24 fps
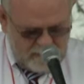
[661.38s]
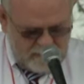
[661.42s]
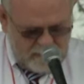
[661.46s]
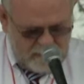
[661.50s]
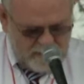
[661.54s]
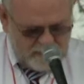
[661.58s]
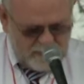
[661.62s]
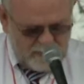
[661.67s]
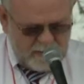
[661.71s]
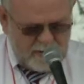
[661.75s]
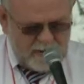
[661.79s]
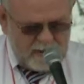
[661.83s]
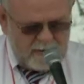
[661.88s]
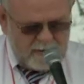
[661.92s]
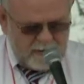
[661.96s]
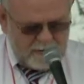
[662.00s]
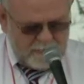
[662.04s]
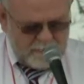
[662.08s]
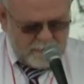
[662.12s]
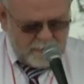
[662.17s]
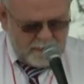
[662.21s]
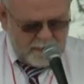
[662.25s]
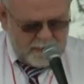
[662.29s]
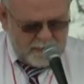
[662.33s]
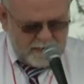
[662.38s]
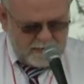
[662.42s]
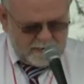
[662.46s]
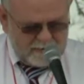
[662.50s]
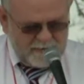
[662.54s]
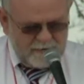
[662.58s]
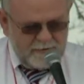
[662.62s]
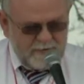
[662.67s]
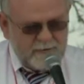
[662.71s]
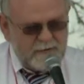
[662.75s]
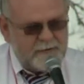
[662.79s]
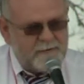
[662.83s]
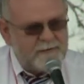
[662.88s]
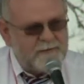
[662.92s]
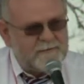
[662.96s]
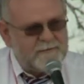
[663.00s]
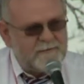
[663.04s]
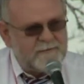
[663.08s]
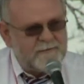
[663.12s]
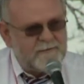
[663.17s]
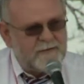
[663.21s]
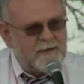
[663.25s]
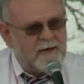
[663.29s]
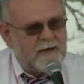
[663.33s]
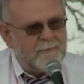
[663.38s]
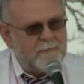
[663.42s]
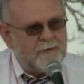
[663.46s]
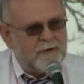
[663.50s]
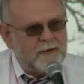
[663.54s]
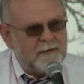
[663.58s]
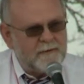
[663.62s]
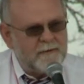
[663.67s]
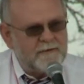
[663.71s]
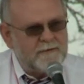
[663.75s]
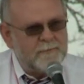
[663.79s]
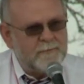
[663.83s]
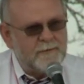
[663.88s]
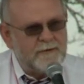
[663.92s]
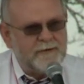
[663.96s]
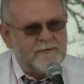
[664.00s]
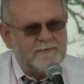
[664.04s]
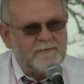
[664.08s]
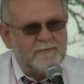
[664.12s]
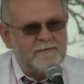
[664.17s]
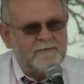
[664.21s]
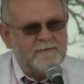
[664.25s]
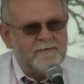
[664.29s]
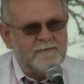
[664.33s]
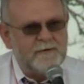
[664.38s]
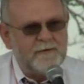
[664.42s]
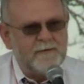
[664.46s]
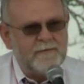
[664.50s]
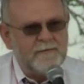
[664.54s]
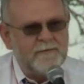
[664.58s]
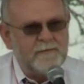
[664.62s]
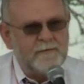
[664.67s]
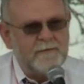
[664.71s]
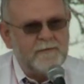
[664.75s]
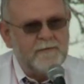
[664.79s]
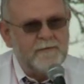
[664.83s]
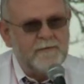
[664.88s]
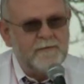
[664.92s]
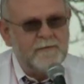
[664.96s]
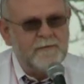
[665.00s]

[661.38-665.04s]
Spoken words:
I do not need to point out to you that this has not made these places safer.